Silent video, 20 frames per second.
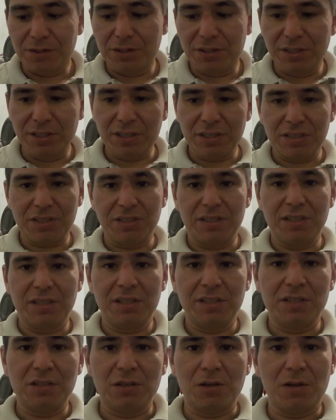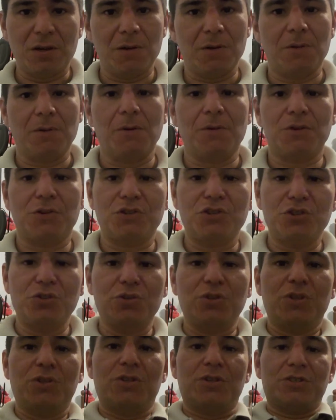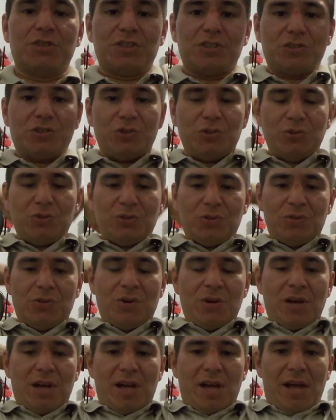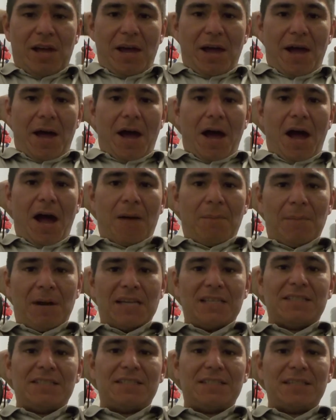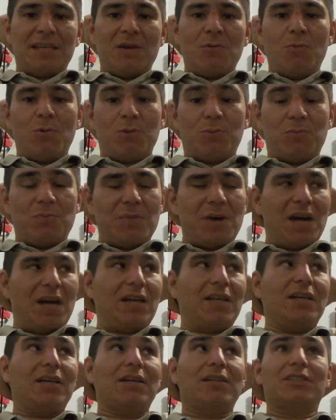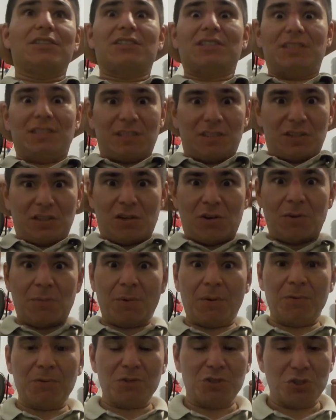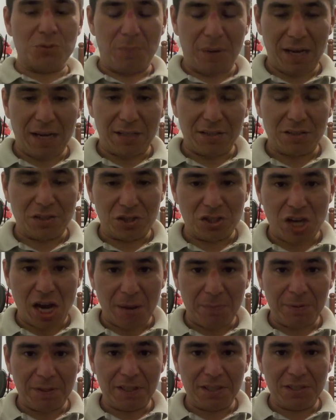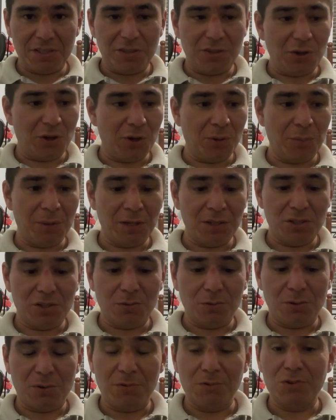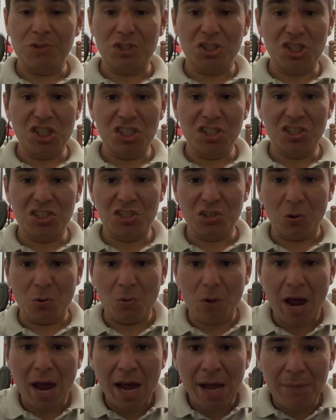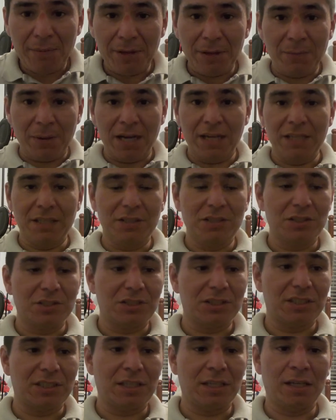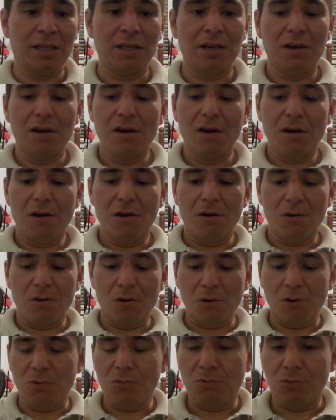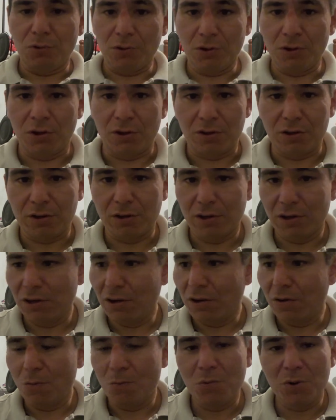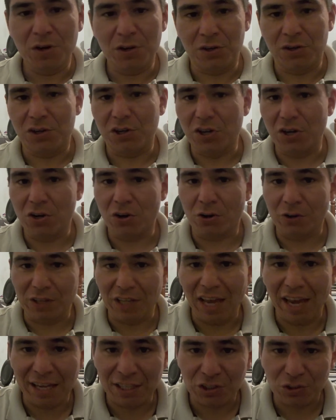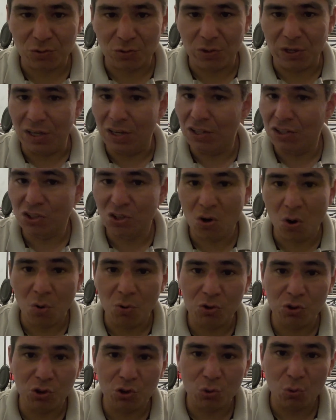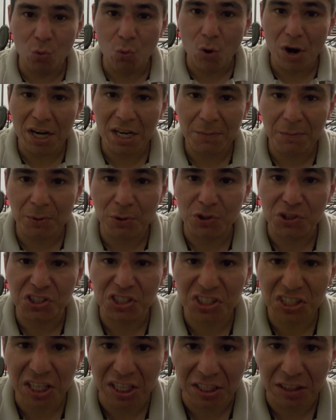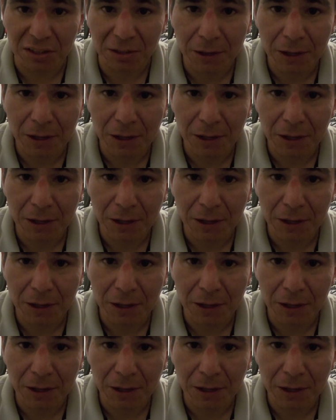this thing to those two, I might say, would talk about Japan, the Japanese economy, well, Shinzo Abe might just say, oh, look, we're gonna cut our tax rate. Let's go 20%.